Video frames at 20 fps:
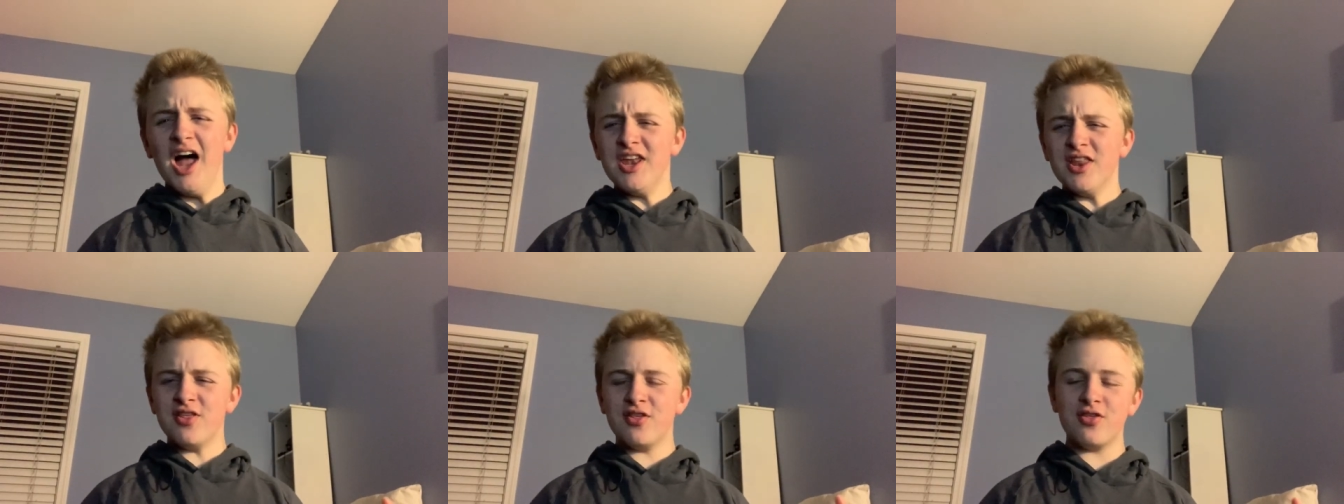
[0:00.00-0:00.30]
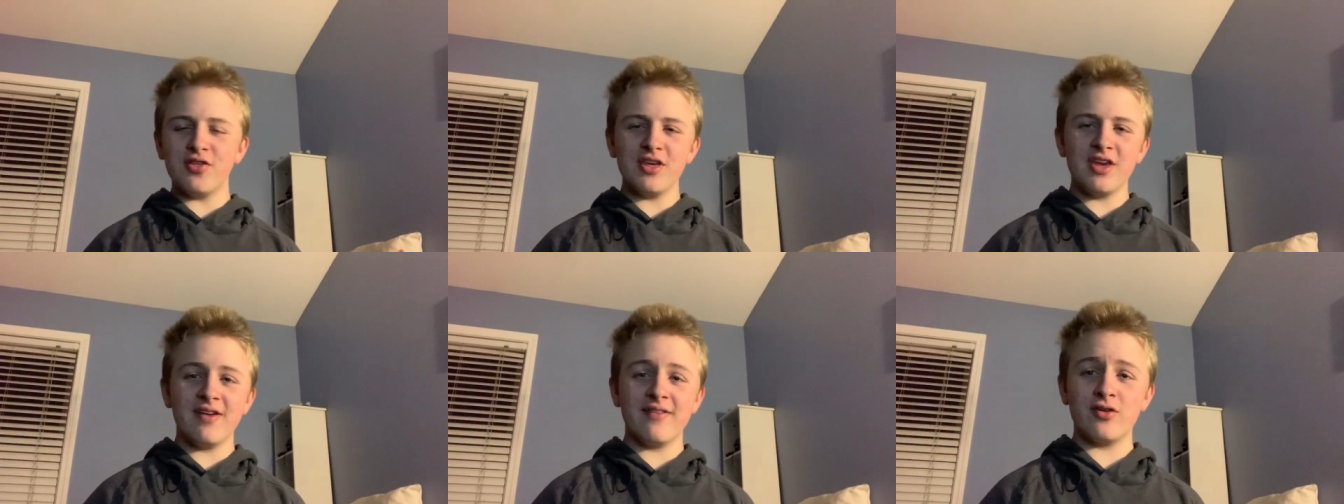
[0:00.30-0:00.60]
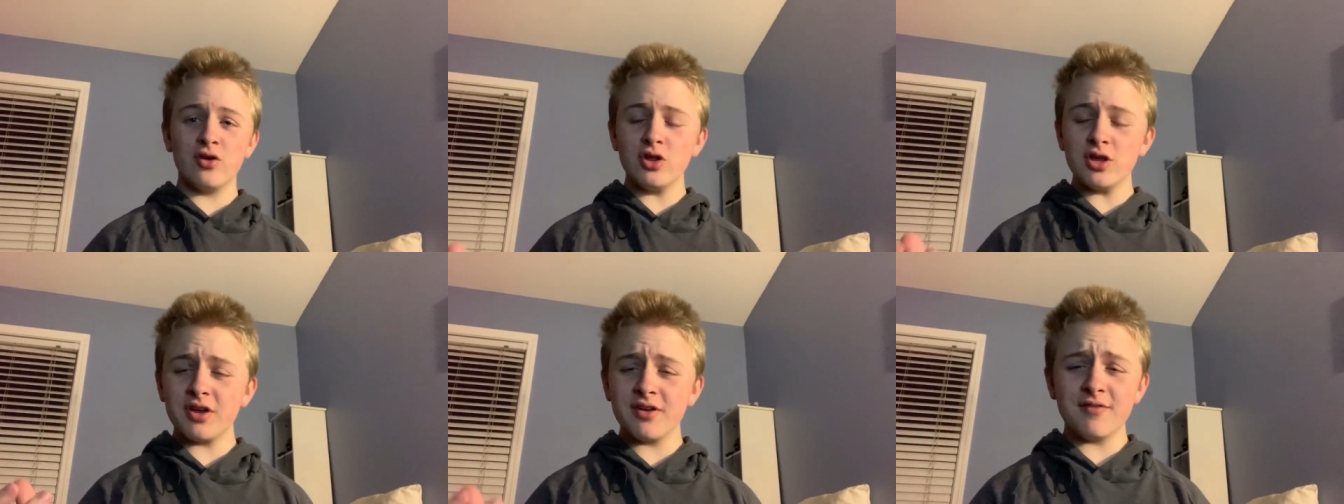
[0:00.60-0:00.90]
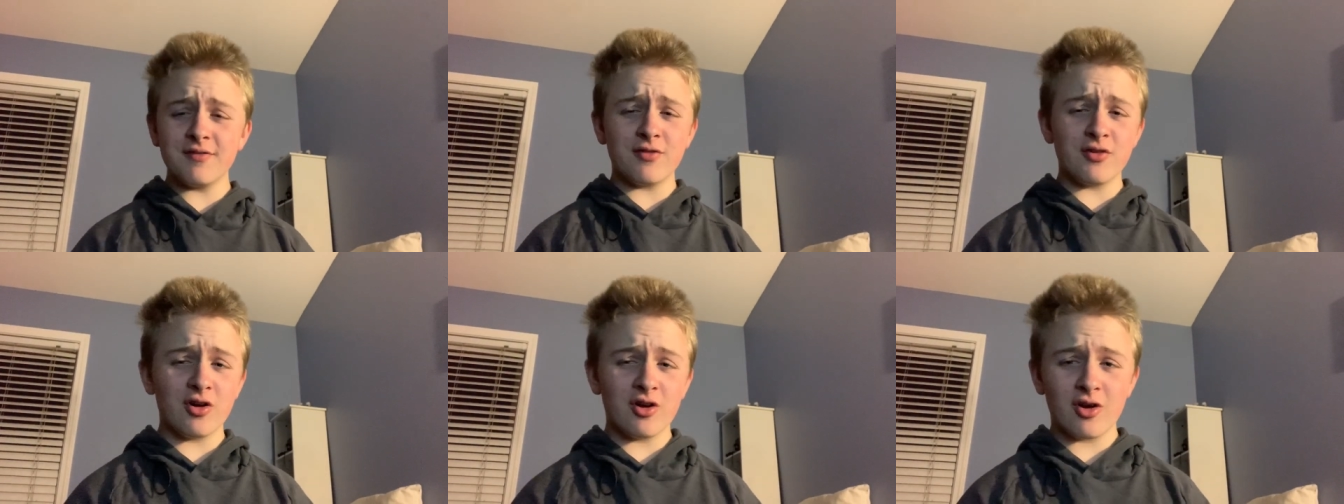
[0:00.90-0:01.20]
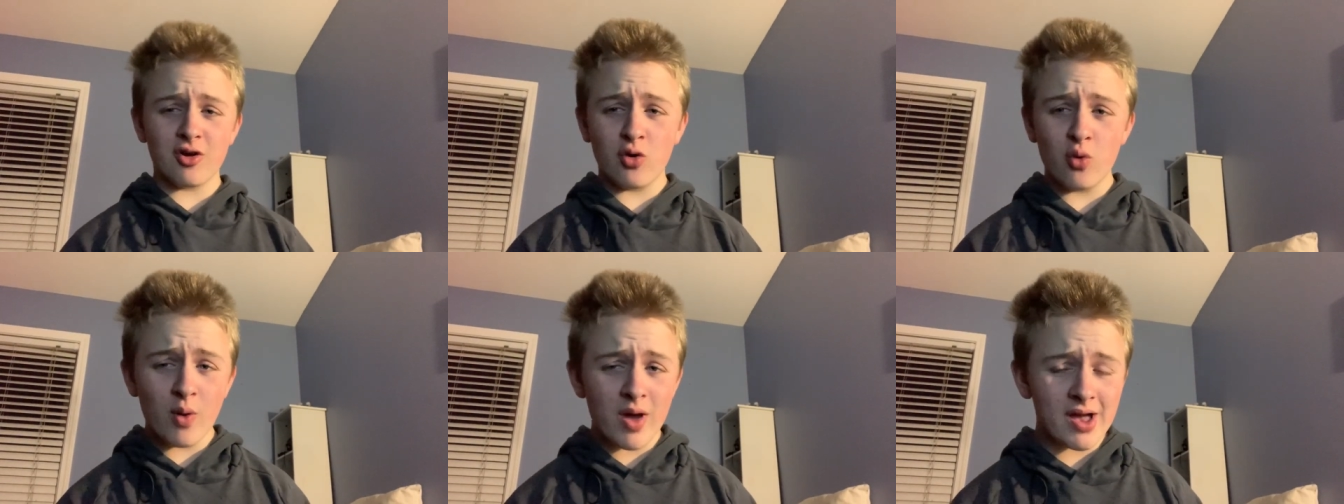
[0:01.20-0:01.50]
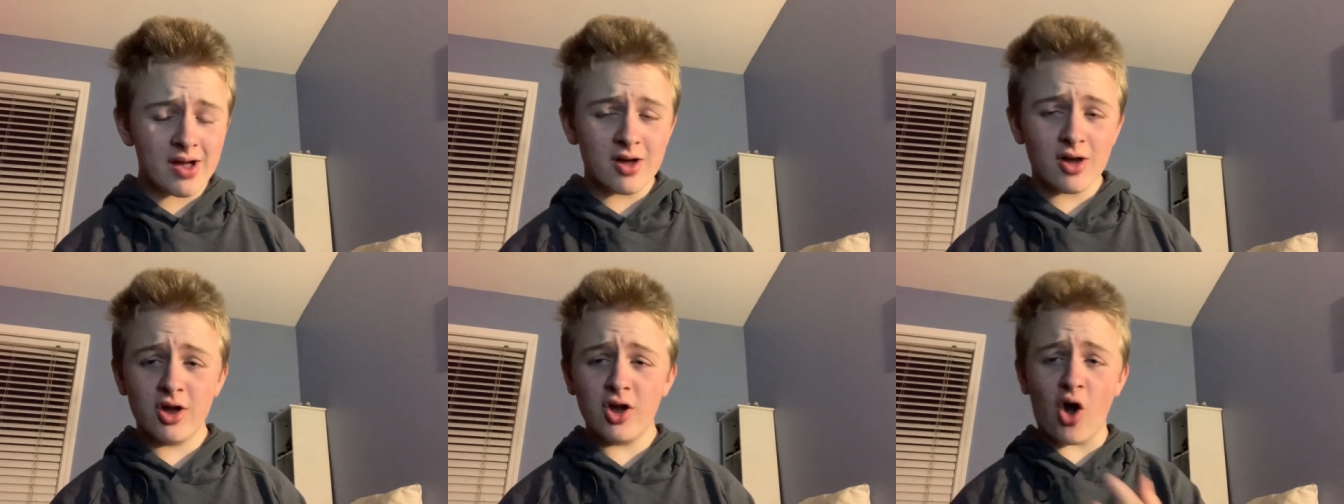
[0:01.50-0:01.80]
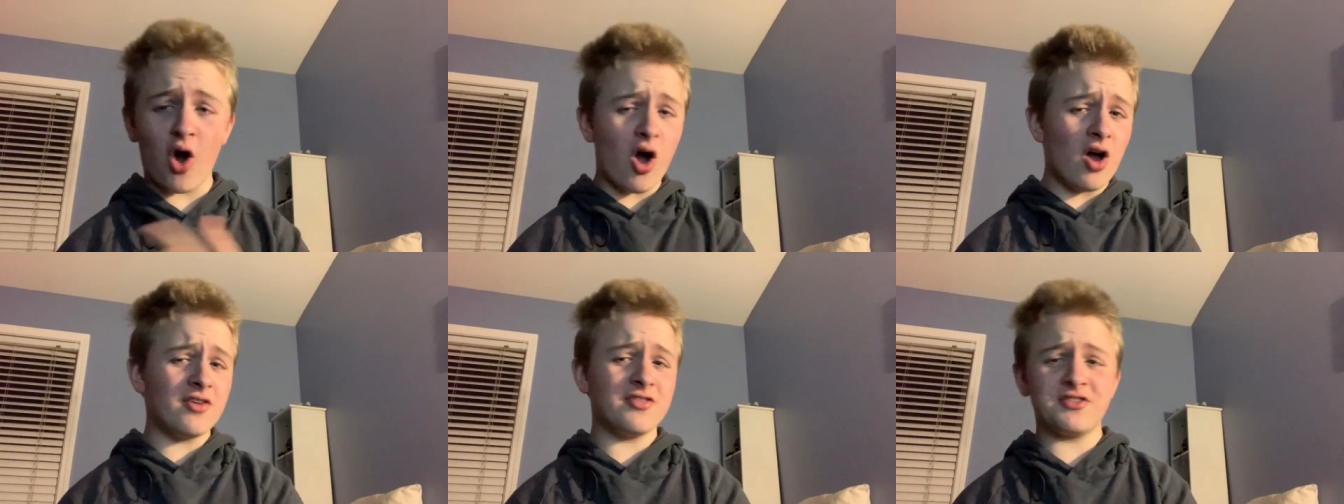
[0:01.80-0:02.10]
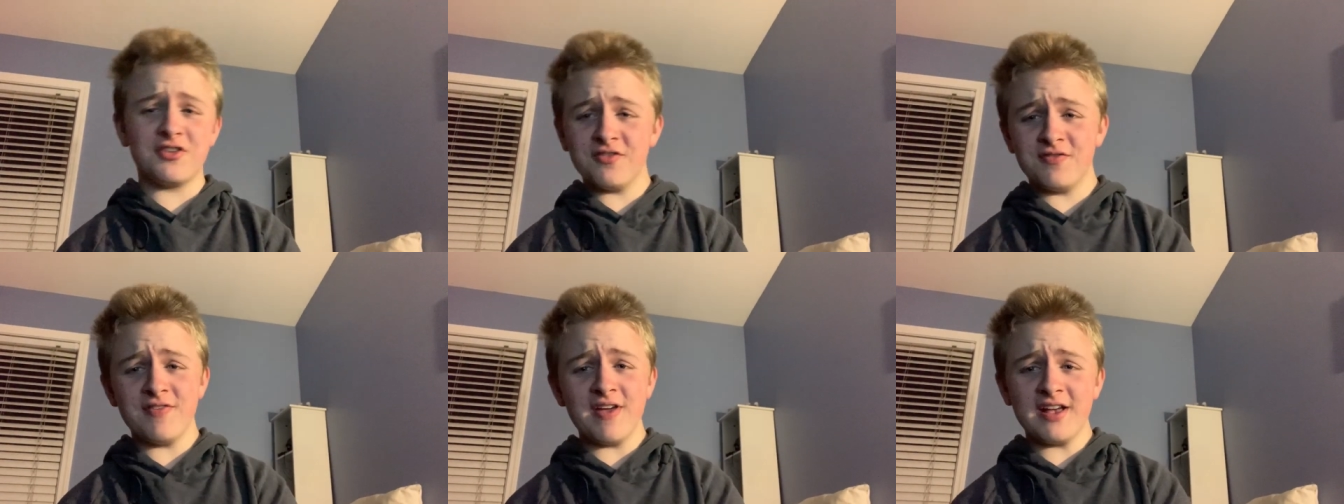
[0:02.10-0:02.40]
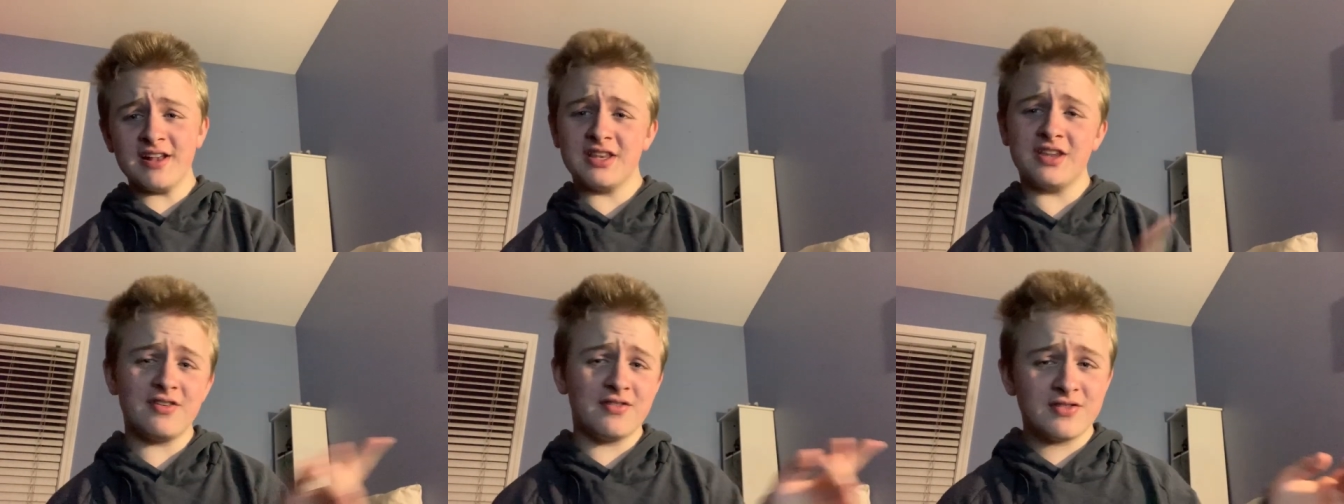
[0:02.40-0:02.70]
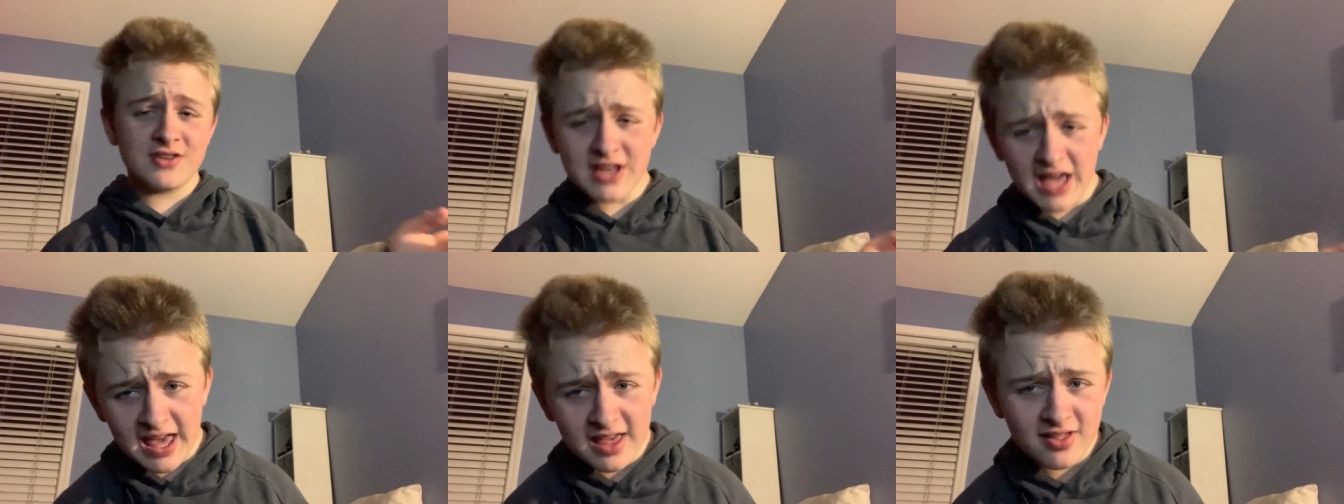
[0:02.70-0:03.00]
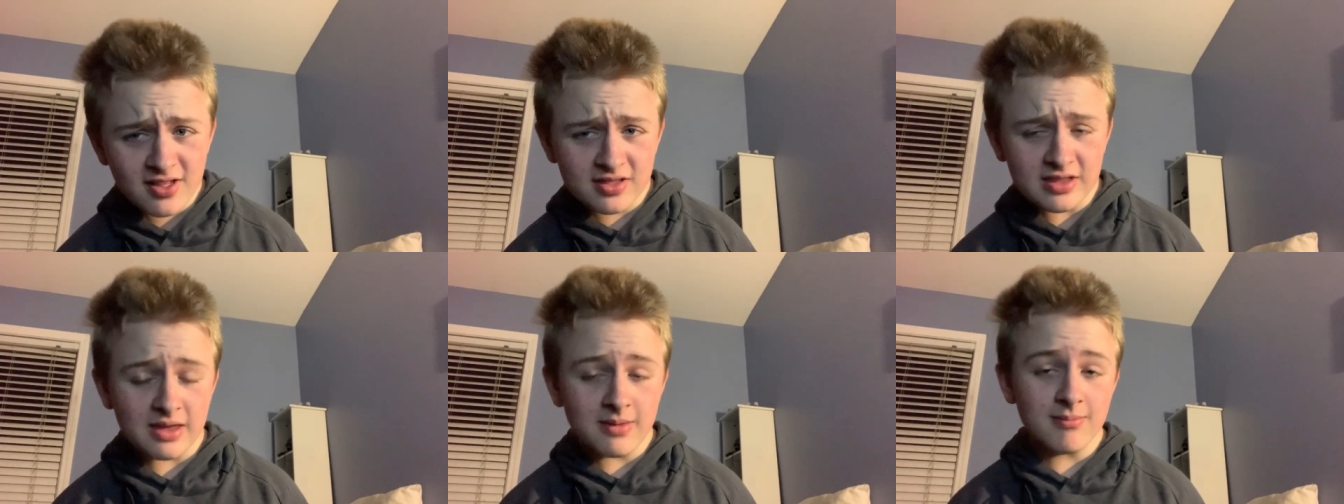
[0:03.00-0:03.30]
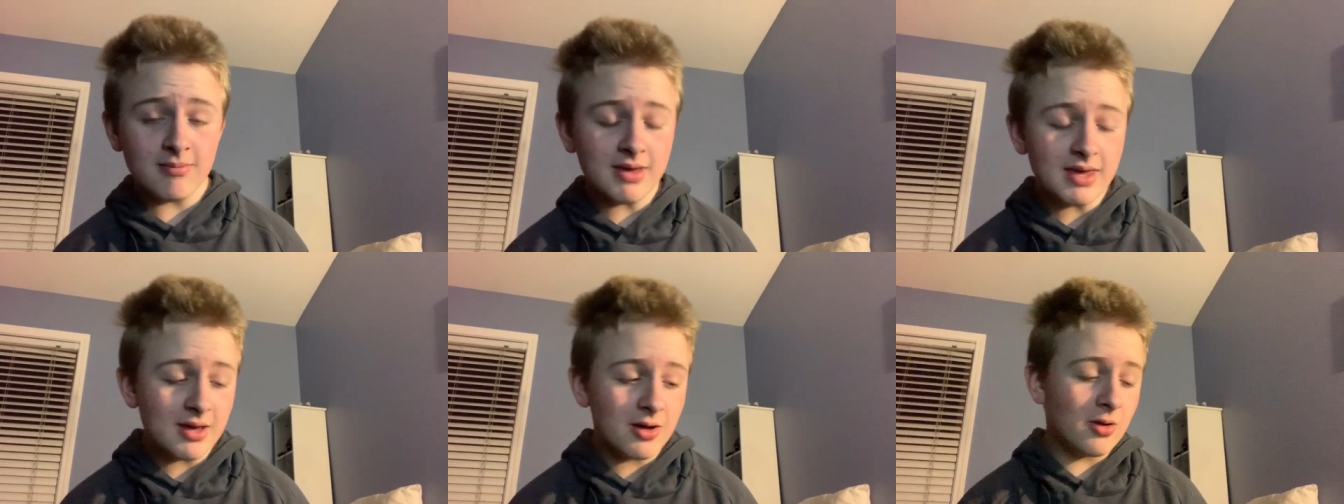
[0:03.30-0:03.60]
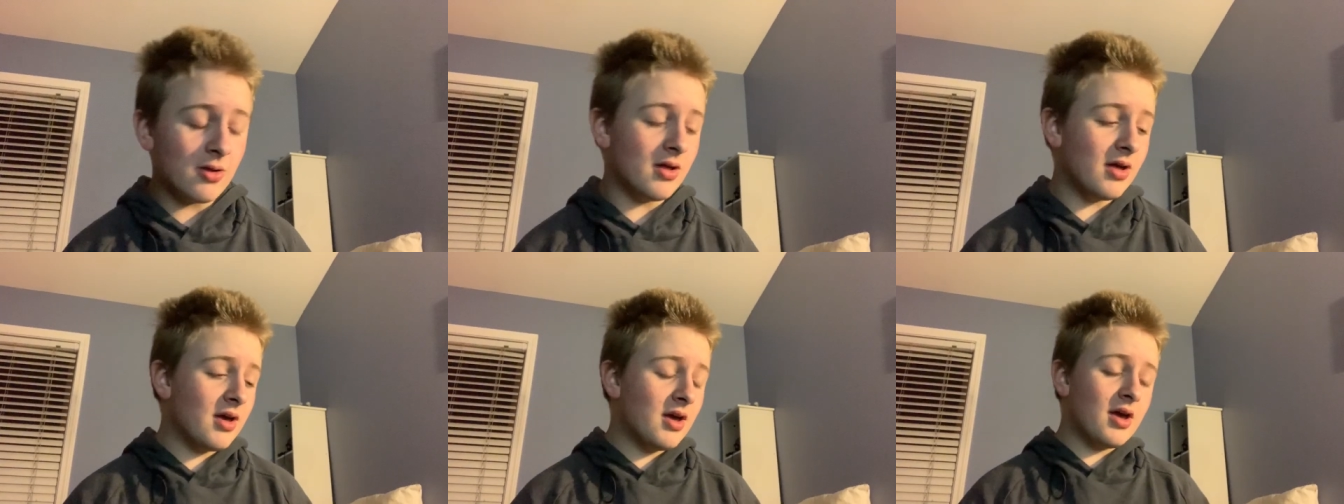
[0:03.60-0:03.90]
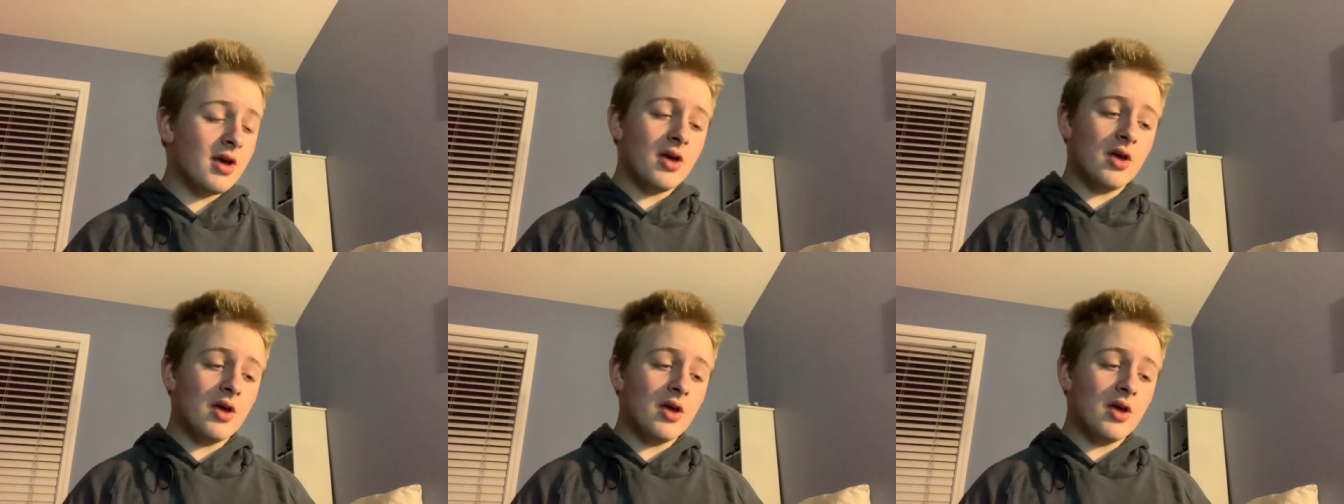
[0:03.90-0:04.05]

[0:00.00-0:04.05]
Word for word: honestly, if you're looking for a quick, cost-effective, tasty meal,